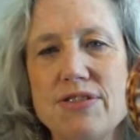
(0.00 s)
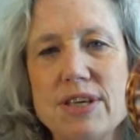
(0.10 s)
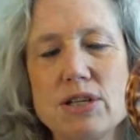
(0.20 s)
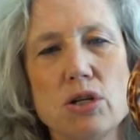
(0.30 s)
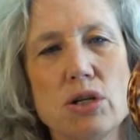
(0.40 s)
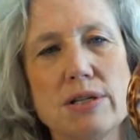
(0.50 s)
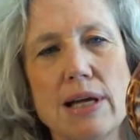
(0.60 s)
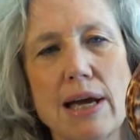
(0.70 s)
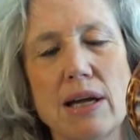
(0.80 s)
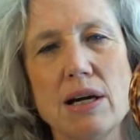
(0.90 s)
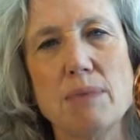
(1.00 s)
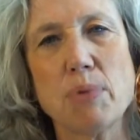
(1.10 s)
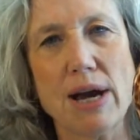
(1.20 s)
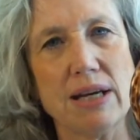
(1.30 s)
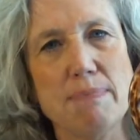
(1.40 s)
that this looks like a
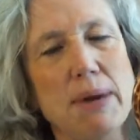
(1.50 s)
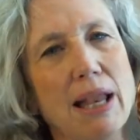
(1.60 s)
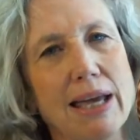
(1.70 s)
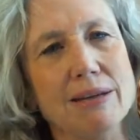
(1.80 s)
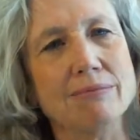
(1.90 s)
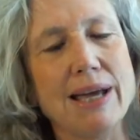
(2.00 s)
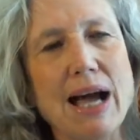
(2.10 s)
pregnant belly.